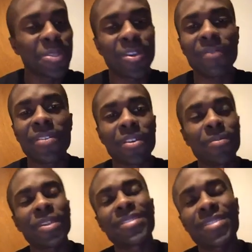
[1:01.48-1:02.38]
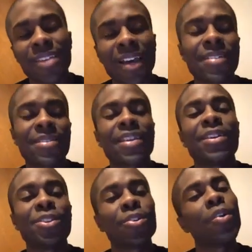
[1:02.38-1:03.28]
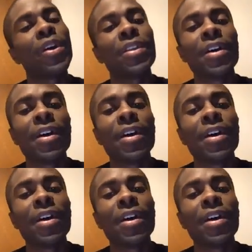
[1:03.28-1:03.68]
to have you here. I'm excited to get you going.